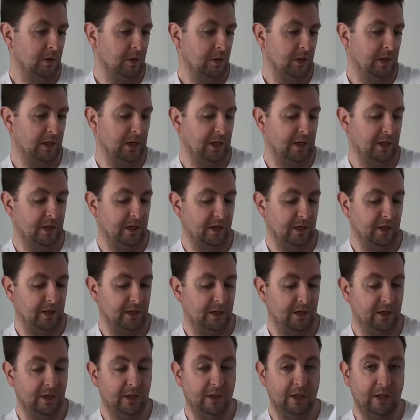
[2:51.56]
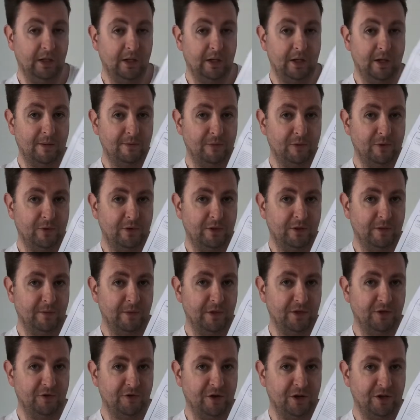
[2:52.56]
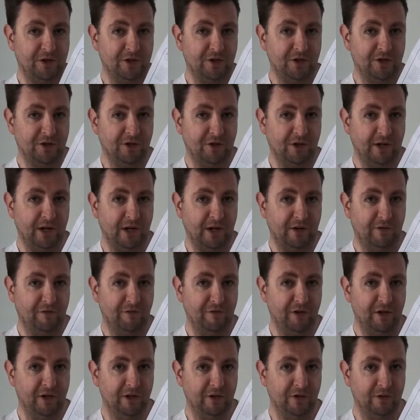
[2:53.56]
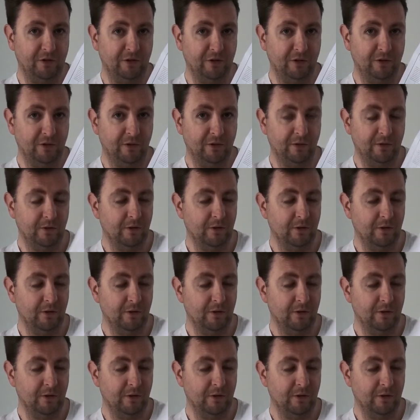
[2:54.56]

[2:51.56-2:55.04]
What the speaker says: And it comes with some instructions on how to fit it too.